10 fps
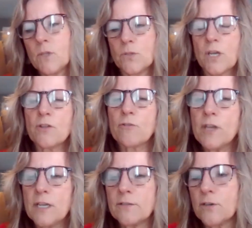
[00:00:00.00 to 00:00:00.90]
Those other
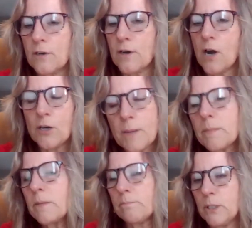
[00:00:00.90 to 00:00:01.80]
things are going to
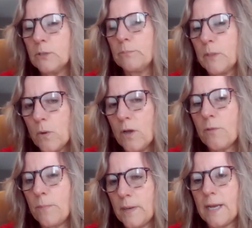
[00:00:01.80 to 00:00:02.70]
be building me
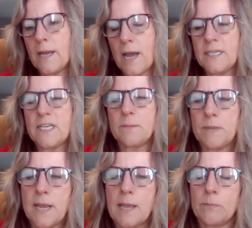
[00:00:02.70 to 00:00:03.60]
wealth, but I need to
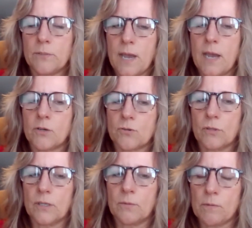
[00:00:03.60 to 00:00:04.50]
be able to
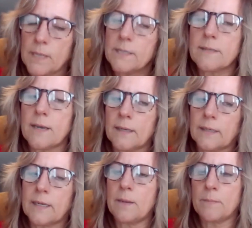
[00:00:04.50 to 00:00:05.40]
actually replace that
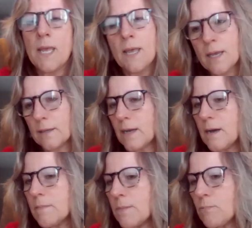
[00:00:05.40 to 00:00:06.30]
income. And
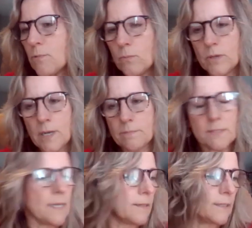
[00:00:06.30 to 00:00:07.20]
come April, when I'm
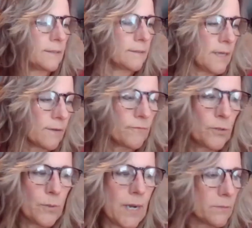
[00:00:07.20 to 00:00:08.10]
selling a
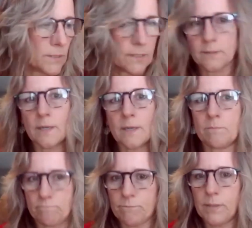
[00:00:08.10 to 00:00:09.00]
few houses, I
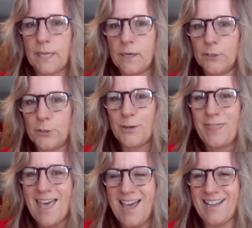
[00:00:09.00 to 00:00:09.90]
plan on doing
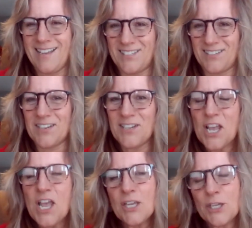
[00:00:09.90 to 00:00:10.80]
it.
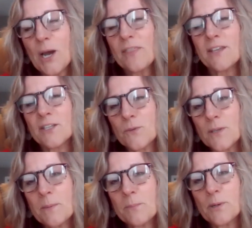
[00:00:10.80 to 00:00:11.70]
I think it's
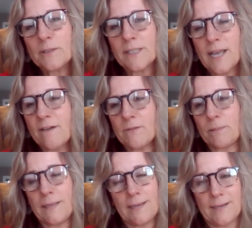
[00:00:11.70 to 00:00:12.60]
really important to have a
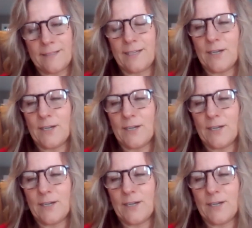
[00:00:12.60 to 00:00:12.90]
plan,